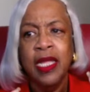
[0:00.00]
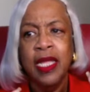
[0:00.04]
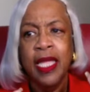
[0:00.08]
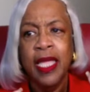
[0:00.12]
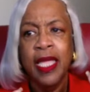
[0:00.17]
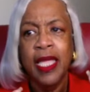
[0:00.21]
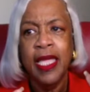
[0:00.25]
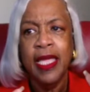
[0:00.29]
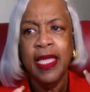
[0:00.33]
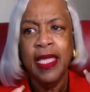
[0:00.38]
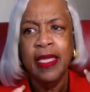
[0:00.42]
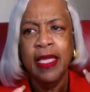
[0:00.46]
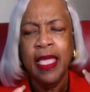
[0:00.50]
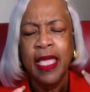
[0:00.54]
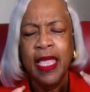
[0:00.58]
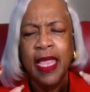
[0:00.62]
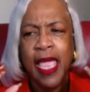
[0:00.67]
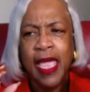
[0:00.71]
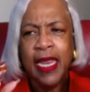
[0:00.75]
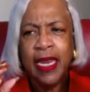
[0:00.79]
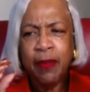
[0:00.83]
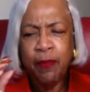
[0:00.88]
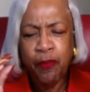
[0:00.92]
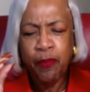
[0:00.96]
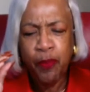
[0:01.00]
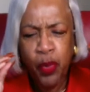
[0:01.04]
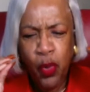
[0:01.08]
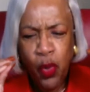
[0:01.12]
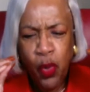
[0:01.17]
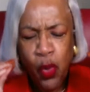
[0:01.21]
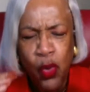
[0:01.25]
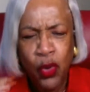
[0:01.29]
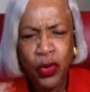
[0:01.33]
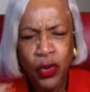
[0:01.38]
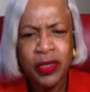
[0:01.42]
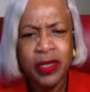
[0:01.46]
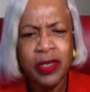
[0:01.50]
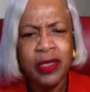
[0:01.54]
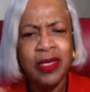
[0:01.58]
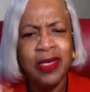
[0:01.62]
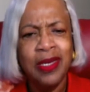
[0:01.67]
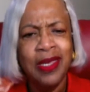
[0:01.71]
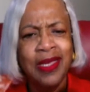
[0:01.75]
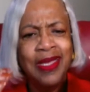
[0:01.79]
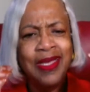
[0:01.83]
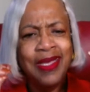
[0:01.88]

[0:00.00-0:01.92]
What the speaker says: an important